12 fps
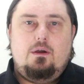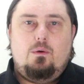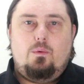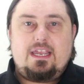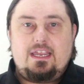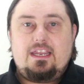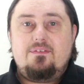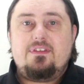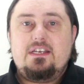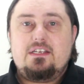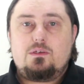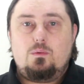we can give
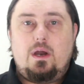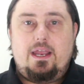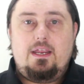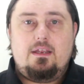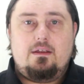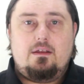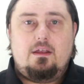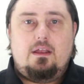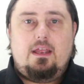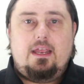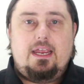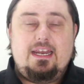these away
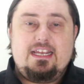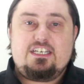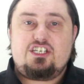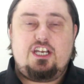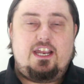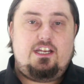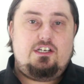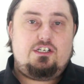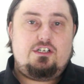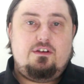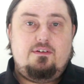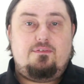in exchange
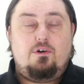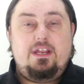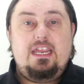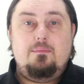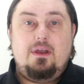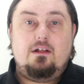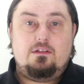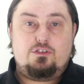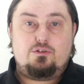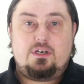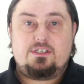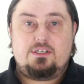for email
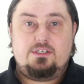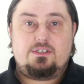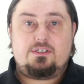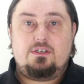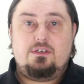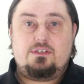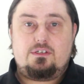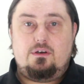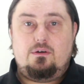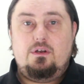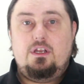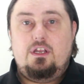addresses. So
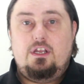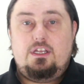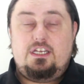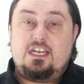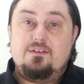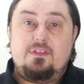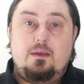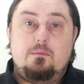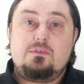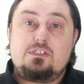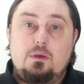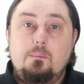you give them
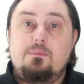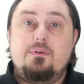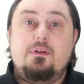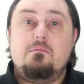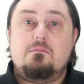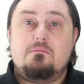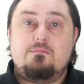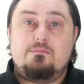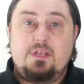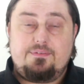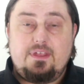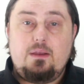something
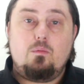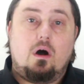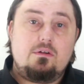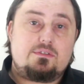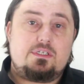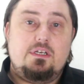that they want,